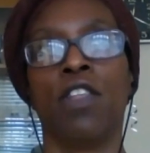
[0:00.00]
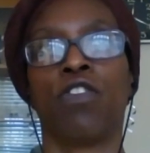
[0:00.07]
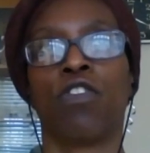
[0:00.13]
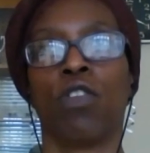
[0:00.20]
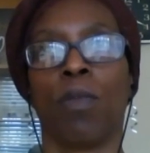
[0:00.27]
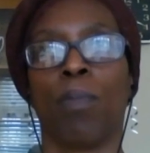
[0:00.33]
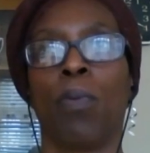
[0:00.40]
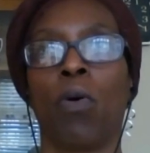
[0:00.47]

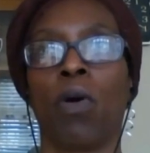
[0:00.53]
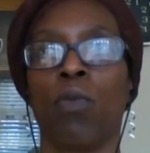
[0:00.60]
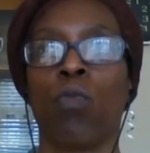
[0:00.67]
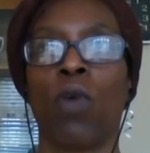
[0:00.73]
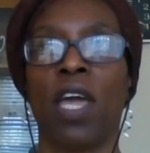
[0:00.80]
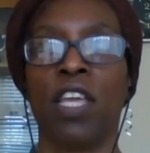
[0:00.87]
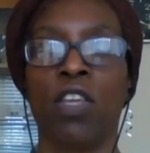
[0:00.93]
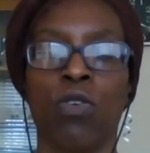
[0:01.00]
to the point
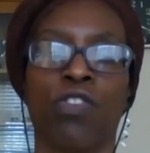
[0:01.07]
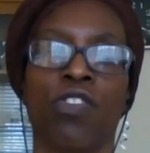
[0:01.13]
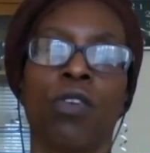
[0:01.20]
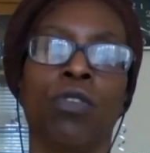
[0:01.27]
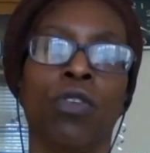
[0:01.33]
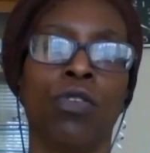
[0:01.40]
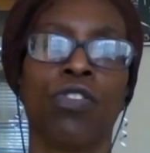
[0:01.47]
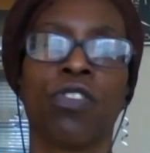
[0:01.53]
where you're so
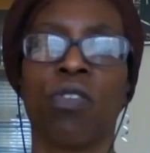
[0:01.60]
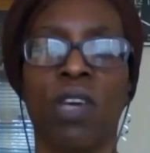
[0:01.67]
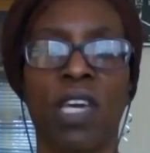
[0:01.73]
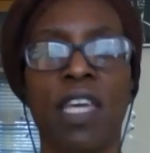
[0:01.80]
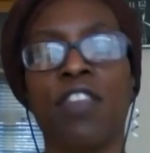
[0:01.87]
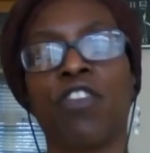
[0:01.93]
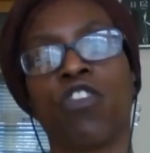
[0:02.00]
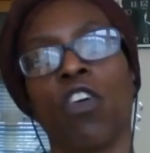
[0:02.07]
used to it,
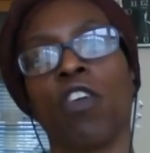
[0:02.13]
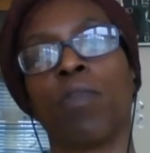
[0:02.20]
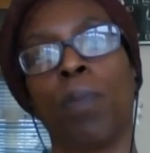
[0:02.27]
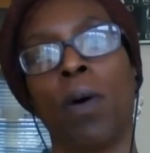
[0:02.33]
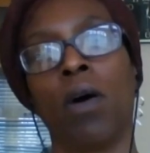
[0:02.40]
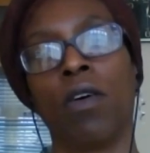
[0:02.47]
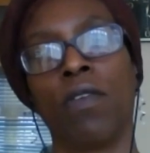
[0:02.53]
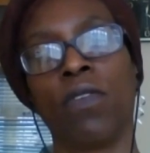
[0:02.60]
it's just
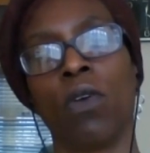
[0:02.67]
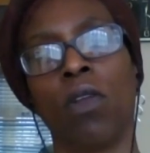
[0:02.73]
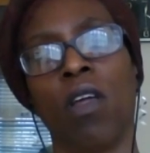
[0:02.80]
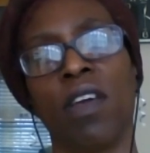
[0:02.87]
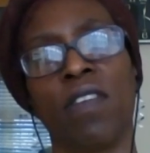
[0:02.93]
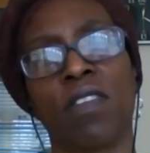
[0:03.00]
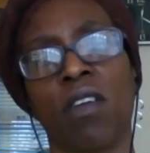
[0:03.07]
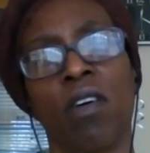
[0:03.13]
part of your
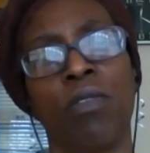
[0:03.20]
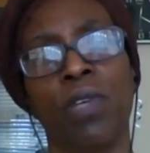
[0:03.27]
lifestyle.